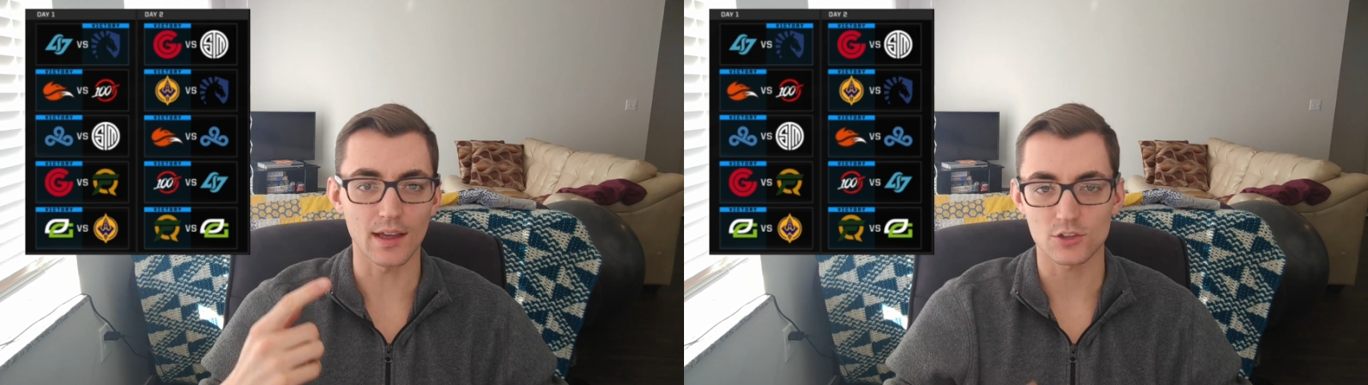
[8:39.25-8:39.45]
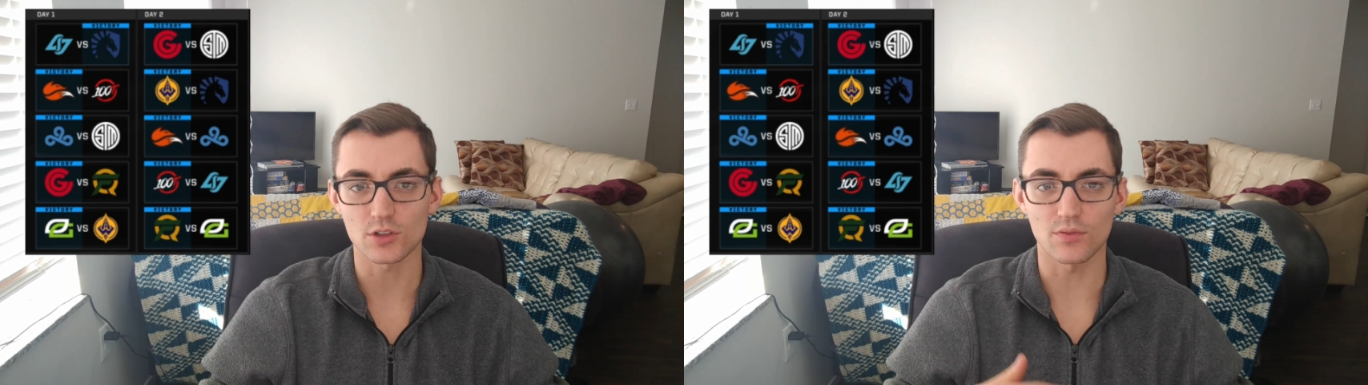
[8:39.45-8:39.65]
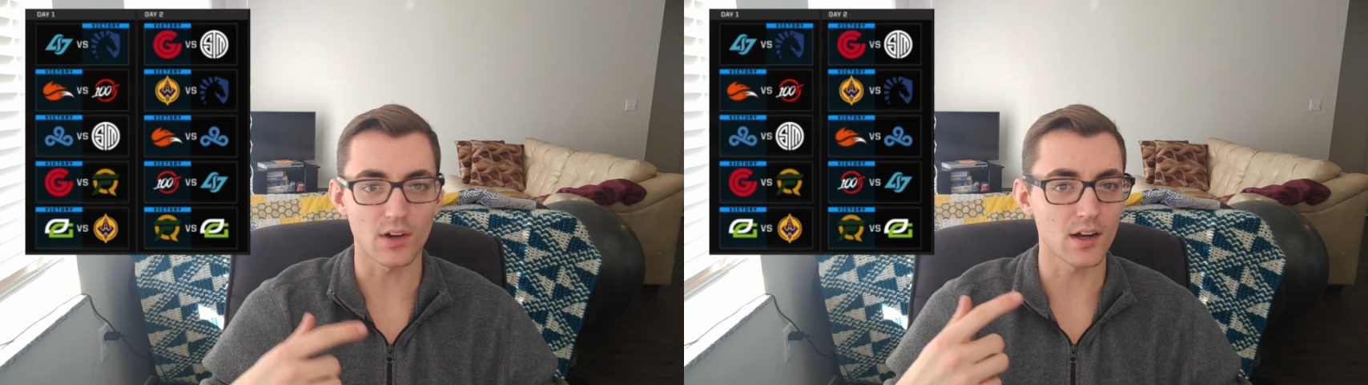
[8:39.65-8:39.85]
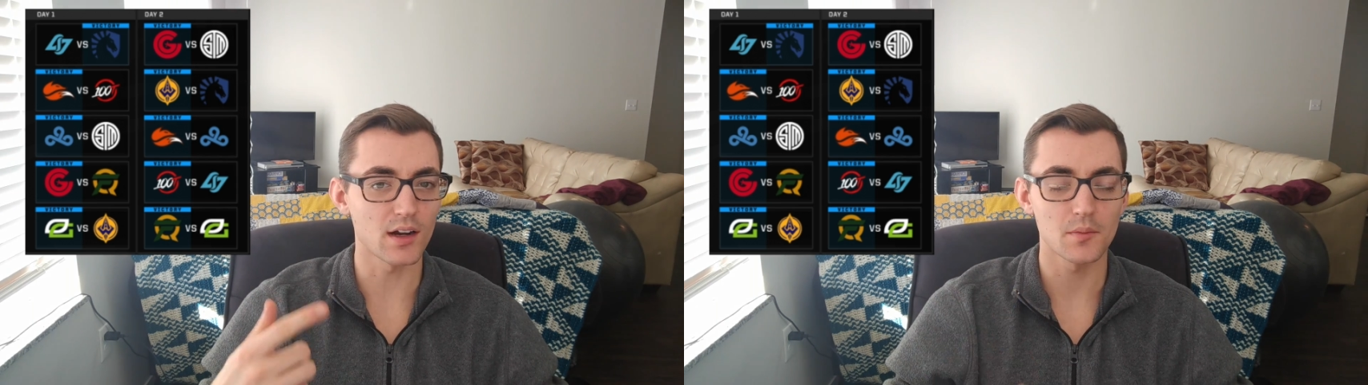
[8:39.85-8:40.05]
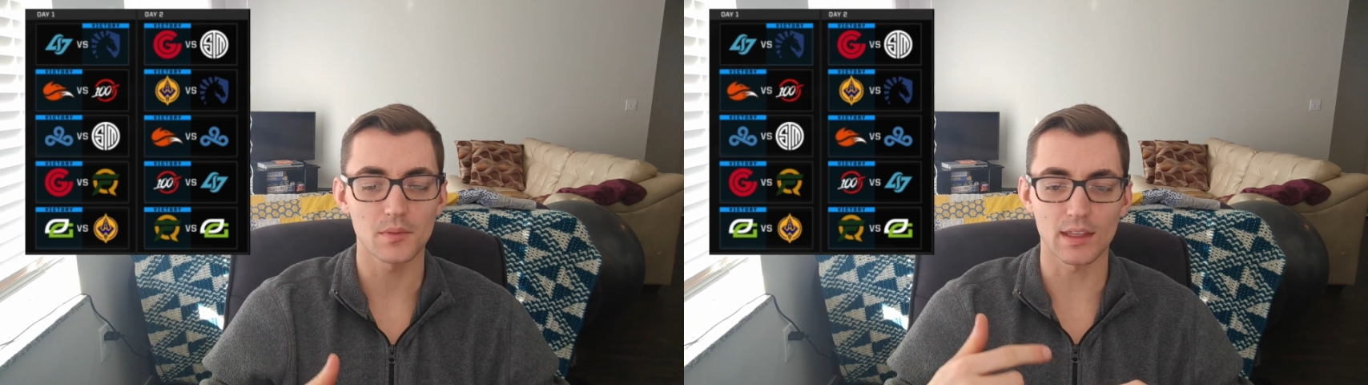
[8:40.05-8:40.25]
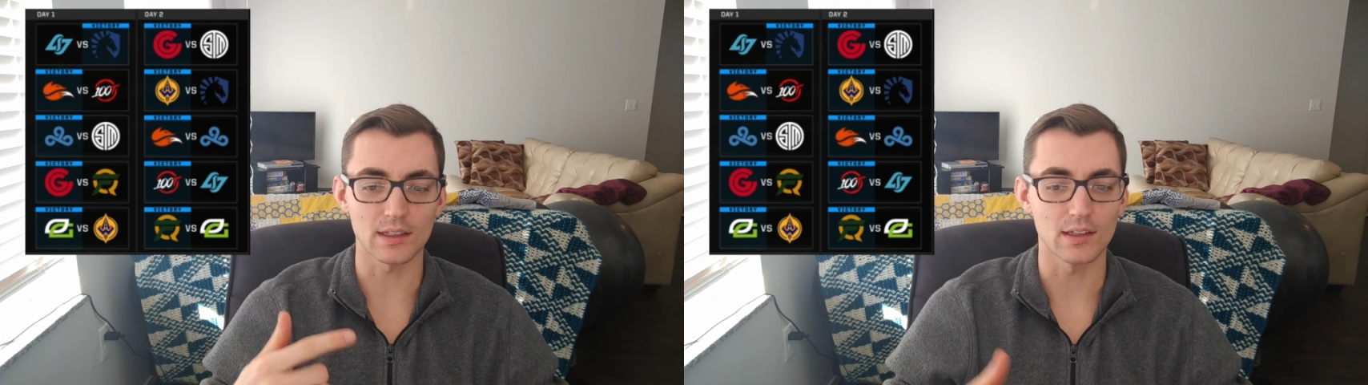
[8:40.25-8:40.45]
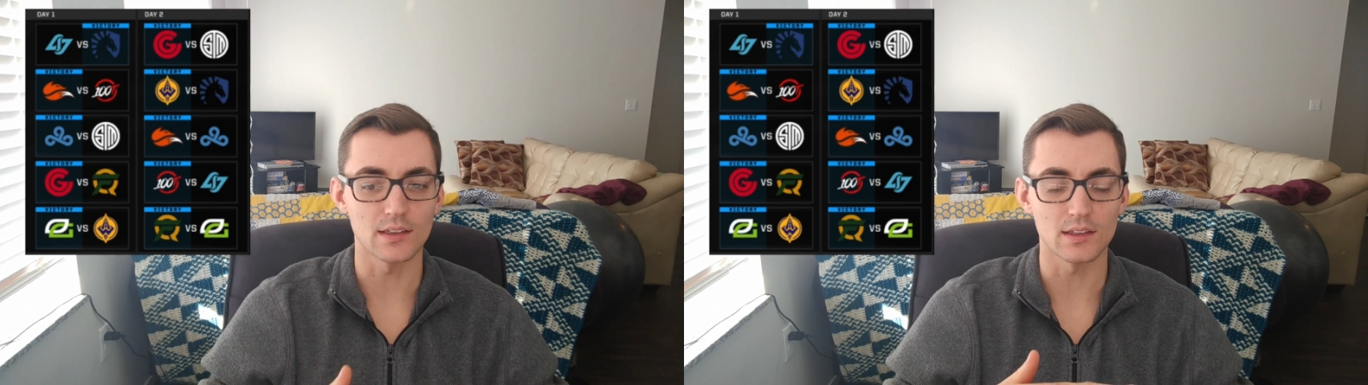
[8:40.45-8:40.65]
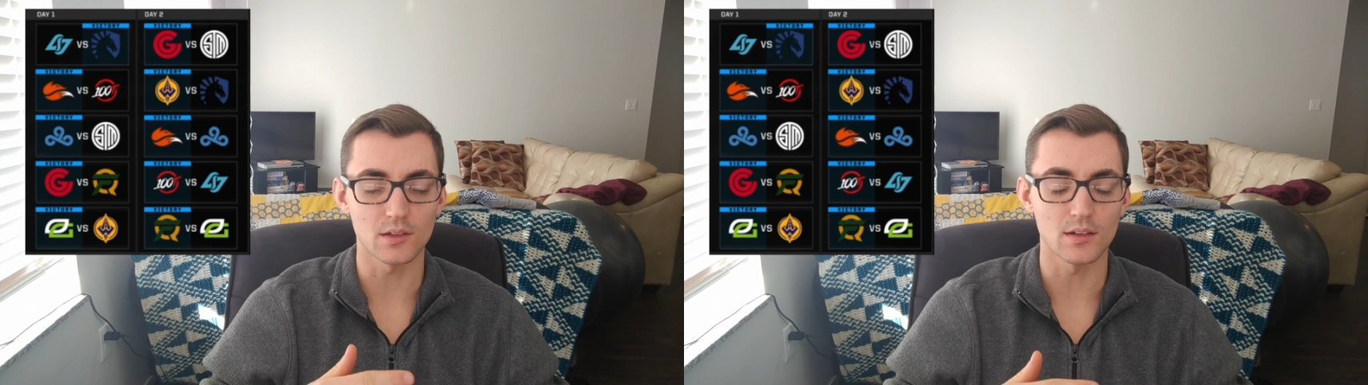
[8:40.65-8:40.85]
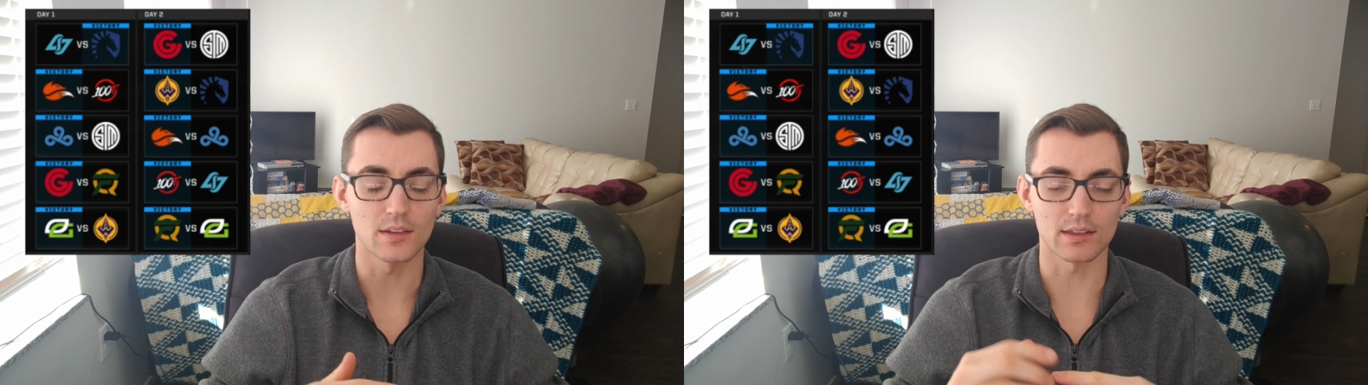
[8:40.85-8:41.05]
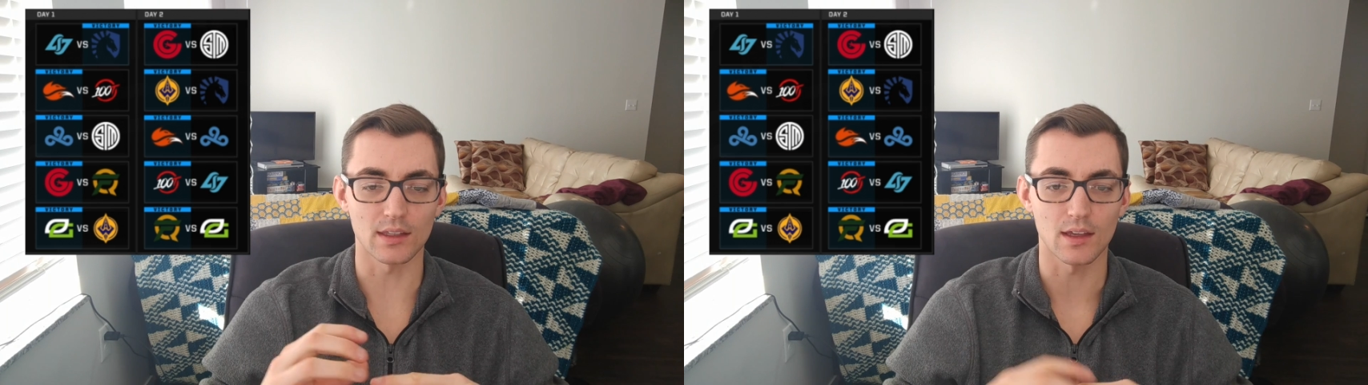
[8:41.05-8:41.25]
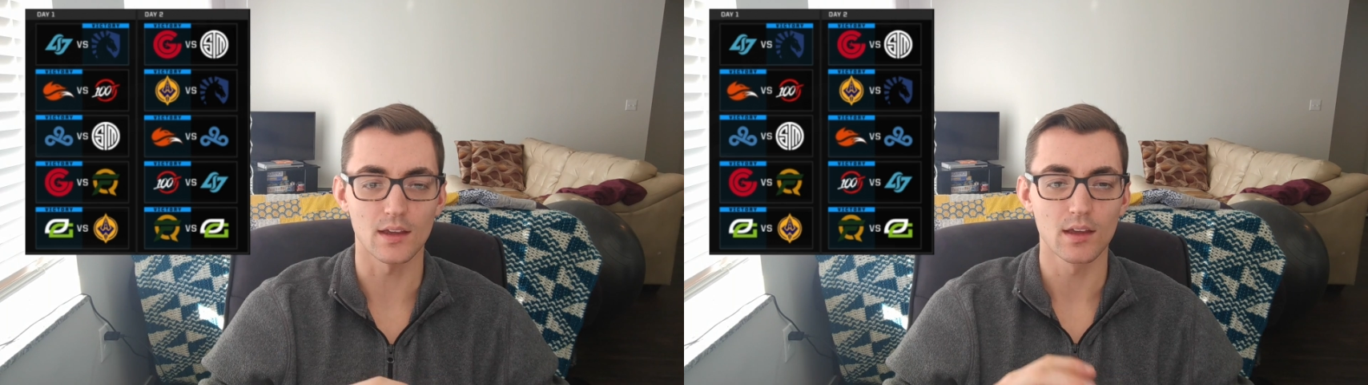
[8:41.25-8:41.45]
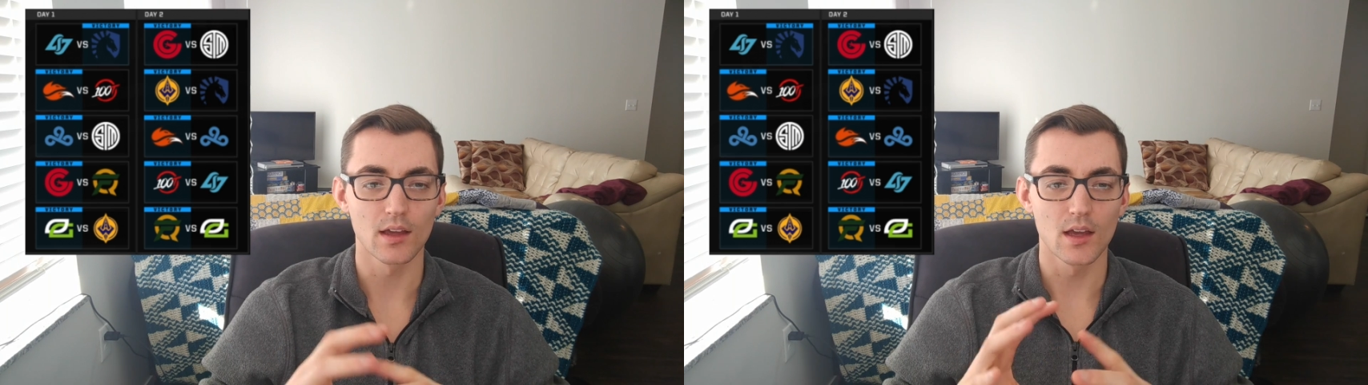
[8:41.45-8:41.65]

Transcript: extra farm that they little that they